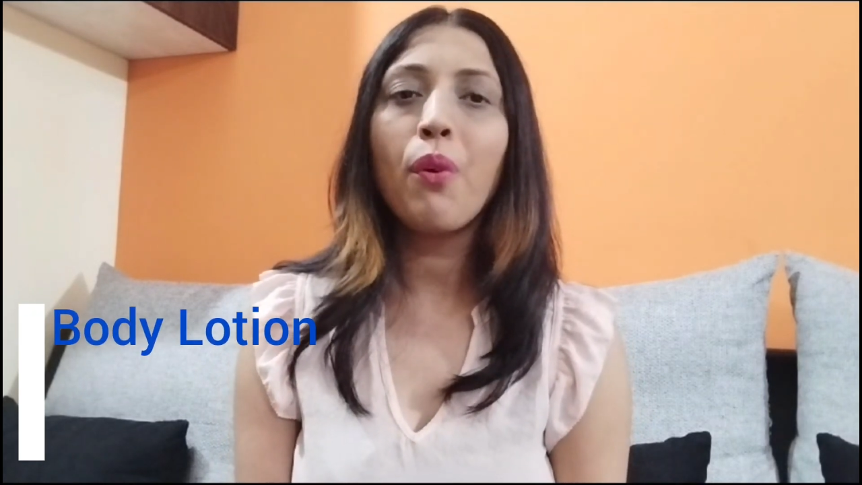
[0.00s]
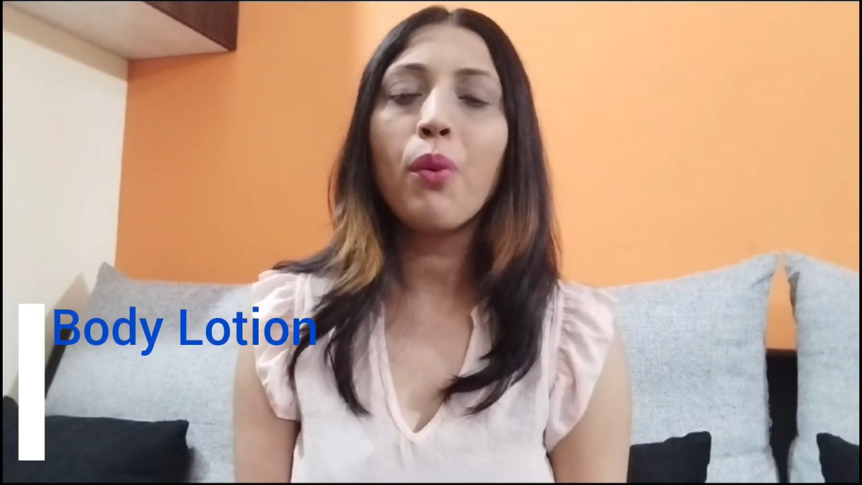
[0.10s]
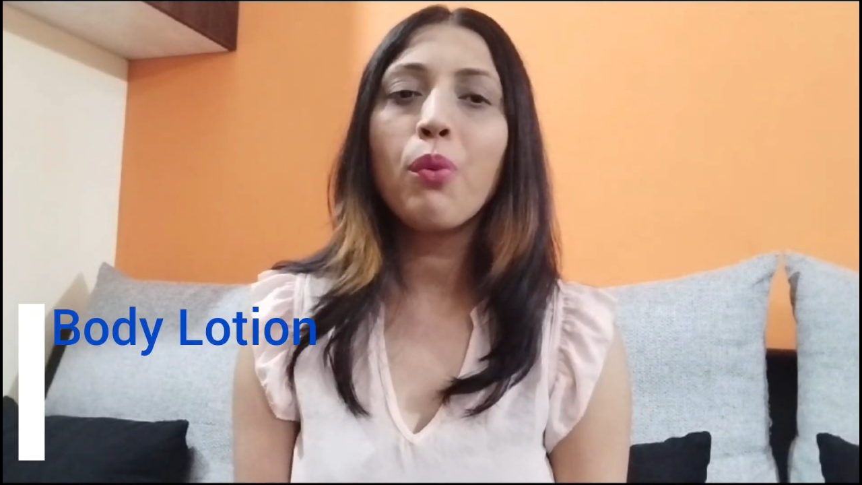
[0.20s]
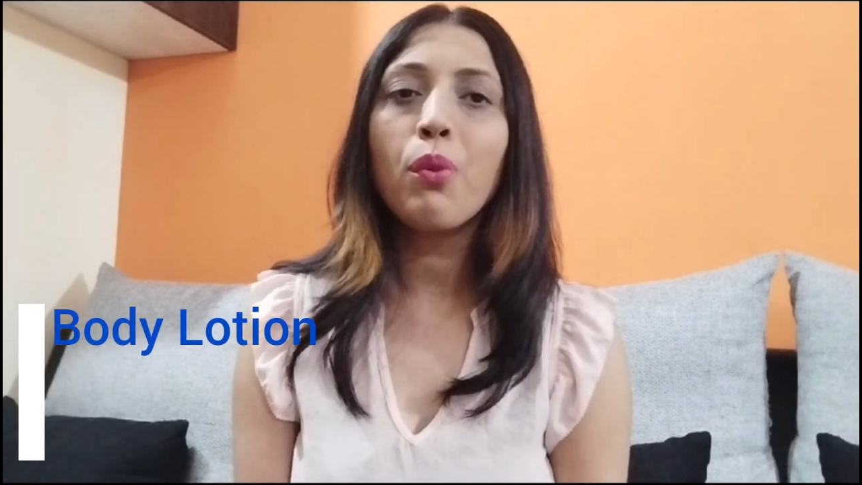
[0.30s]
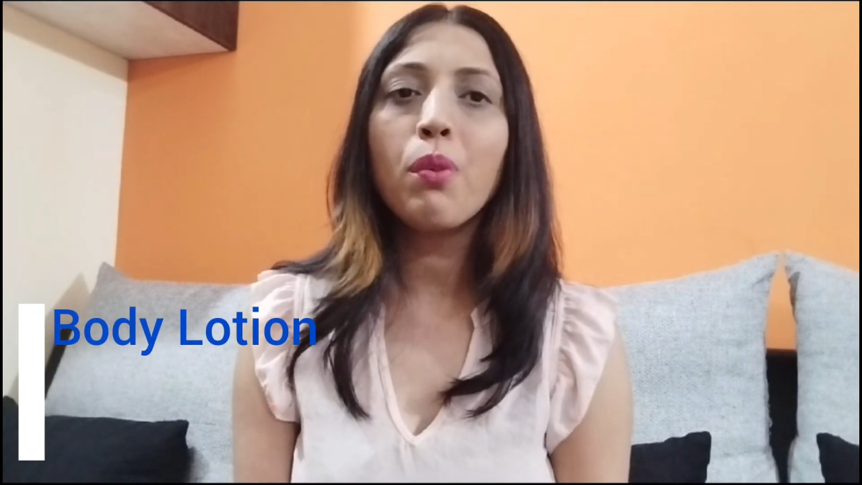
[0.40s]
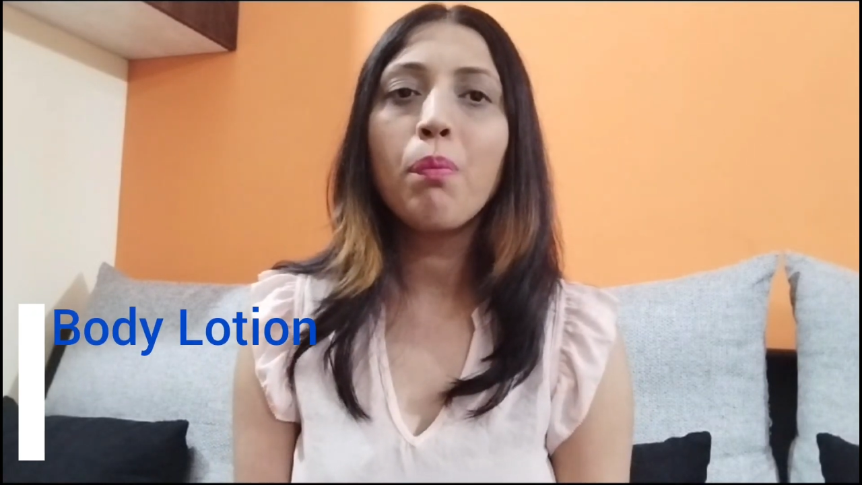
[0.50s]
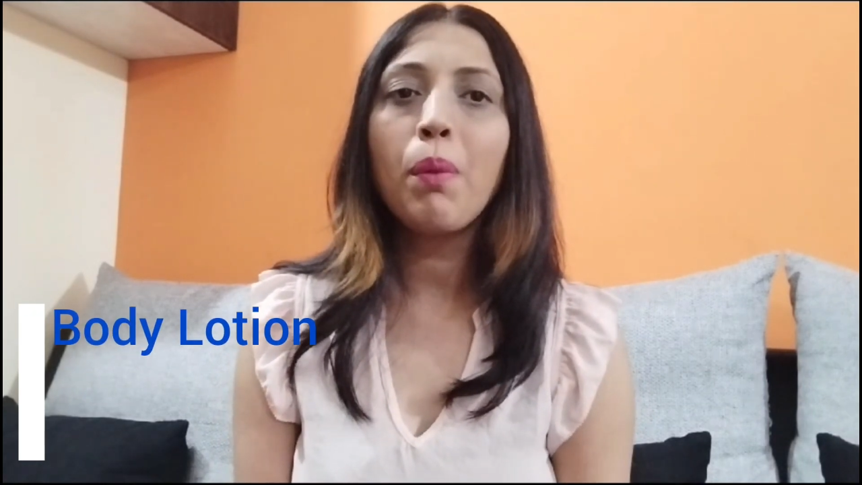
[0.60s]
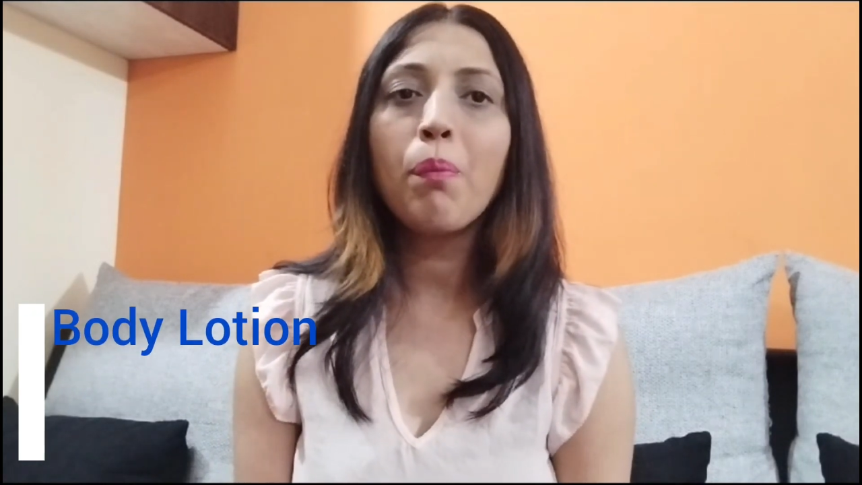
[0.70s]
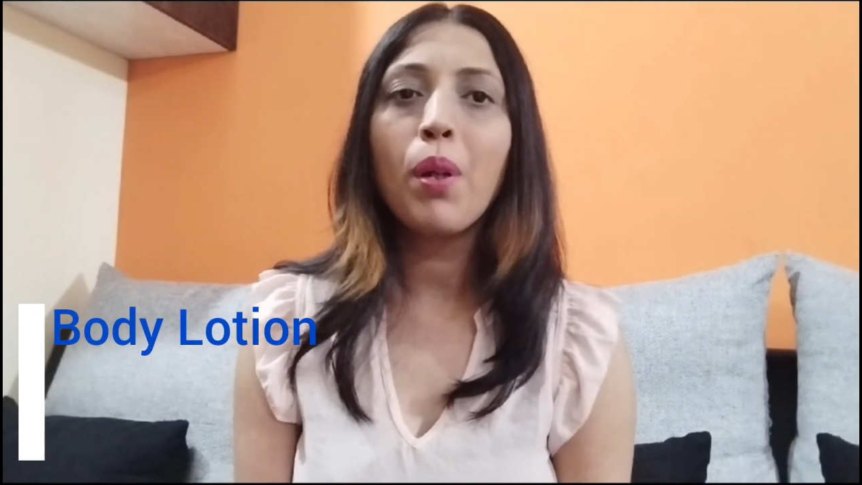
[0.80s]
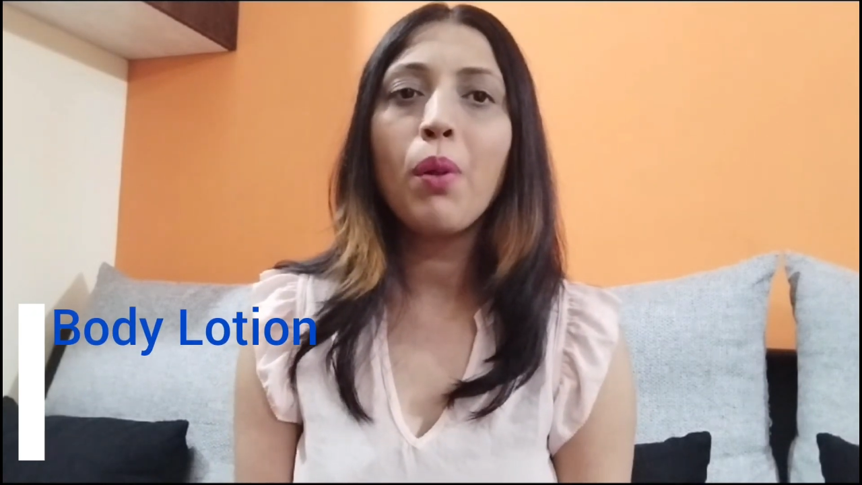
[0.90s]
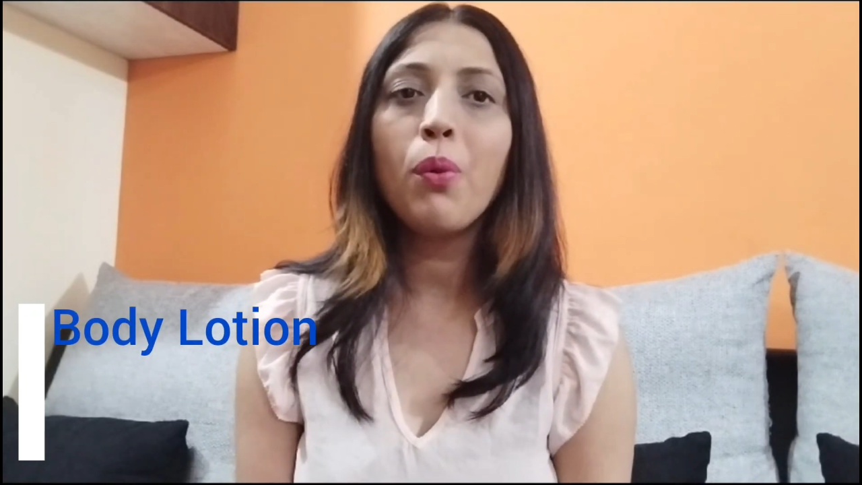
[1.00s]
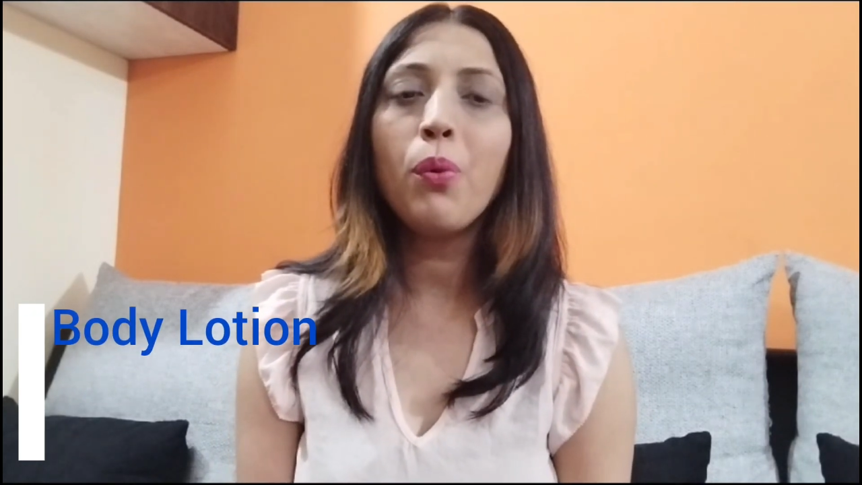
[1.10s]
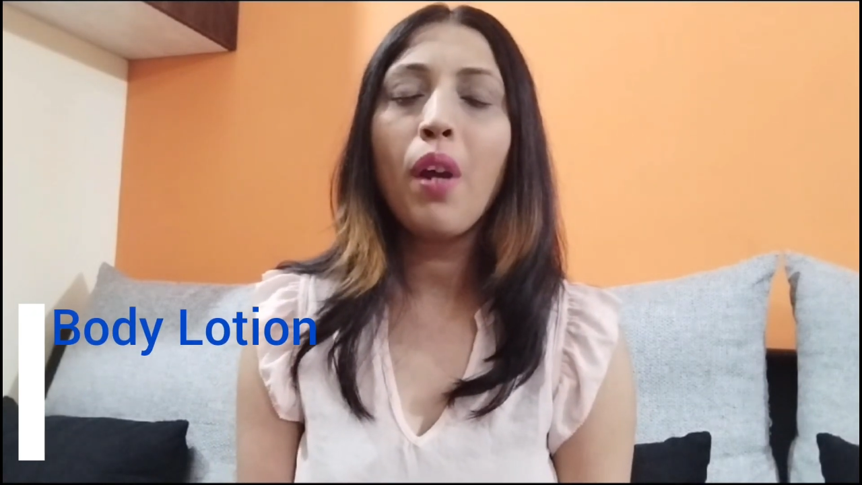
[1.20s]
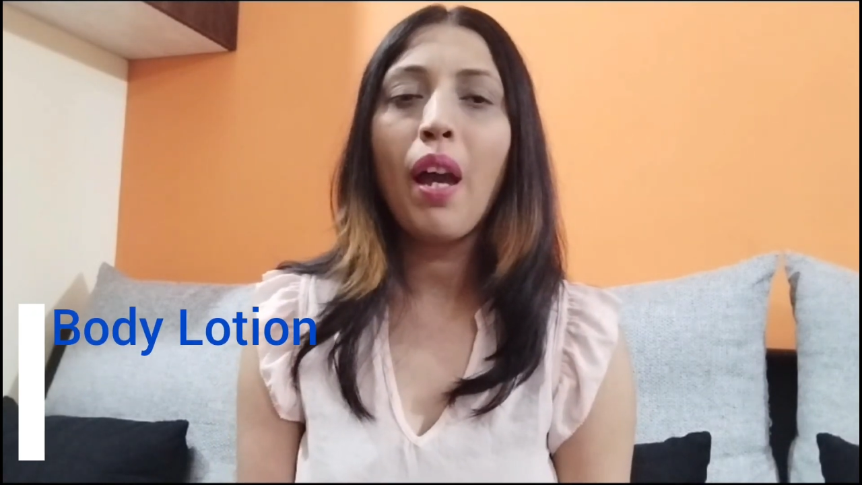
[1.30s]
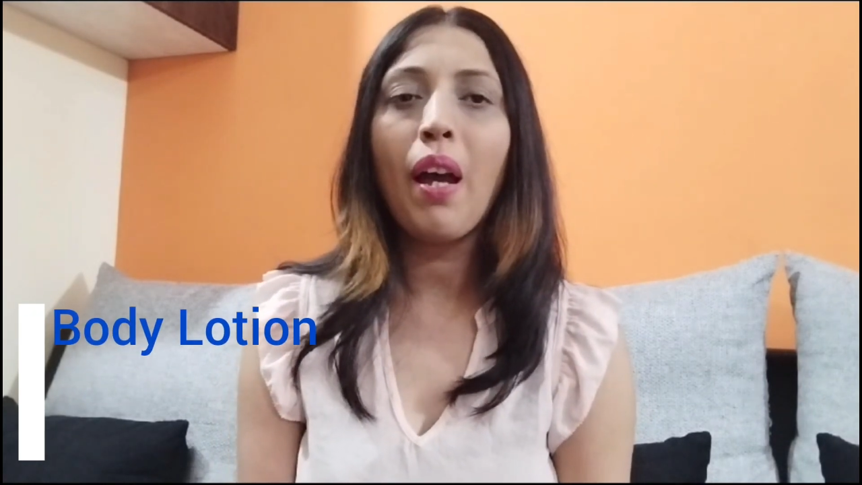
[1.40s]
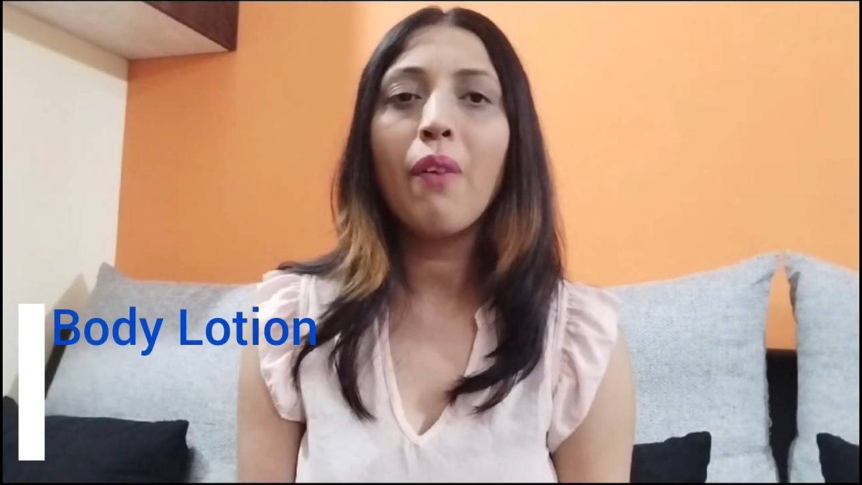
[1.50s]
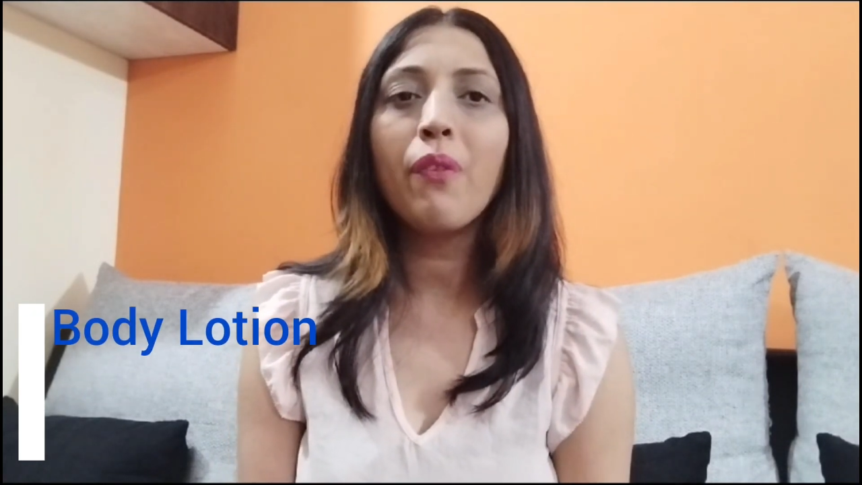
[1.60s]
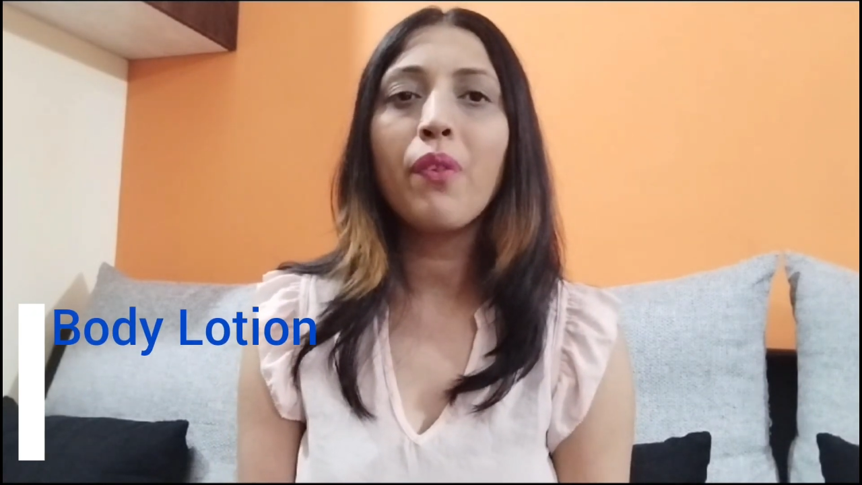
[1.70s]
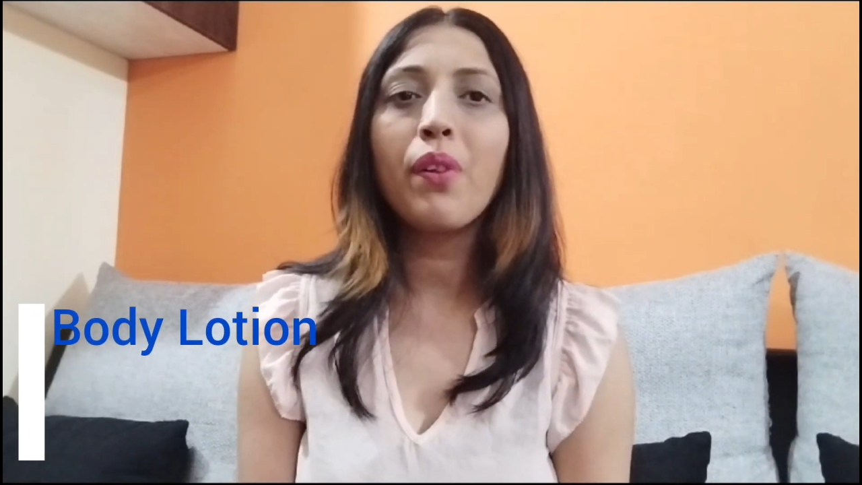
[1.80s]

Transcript: for those people who have